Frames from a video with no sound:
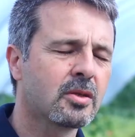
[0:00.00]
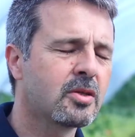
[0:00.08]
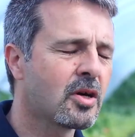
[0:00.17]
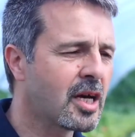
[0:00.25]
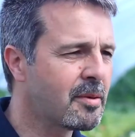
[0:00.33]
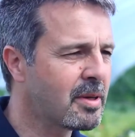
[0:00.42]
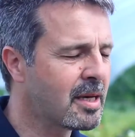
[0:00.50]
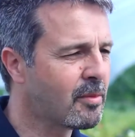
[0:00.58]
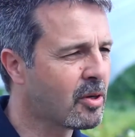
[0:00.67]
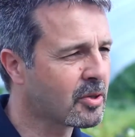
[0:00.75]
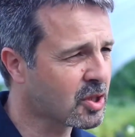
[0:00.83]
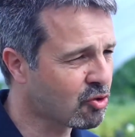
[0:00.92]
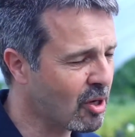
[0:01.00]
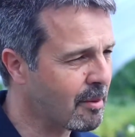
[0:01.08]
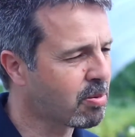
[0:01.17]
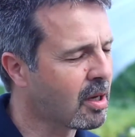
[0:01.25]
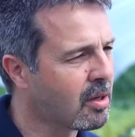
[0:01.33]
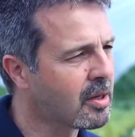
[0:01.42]
NIAB EMR's
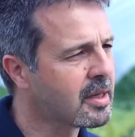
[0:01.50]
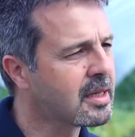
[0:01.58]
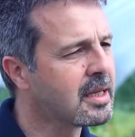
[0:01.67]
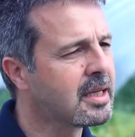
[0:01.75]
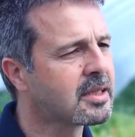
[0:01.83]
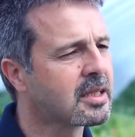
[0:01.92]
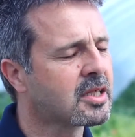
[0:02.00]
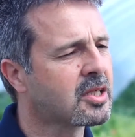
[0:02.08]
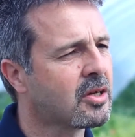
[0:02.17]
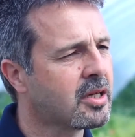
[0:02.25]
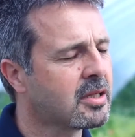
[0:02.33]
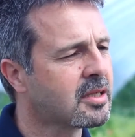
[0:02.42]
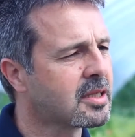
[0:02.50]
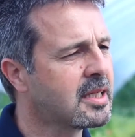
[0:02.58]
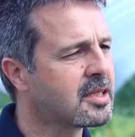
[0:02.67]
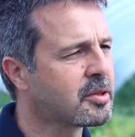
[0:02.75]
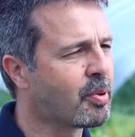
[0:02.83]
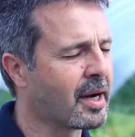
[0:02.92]
strapline is Science
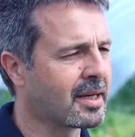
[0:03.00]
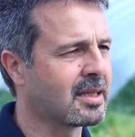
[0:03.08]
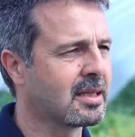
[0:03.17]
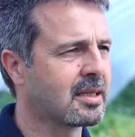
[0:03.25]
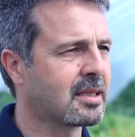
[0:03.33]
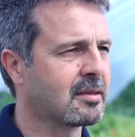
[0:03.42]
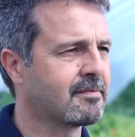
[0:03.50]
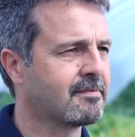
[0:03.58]
into Practice.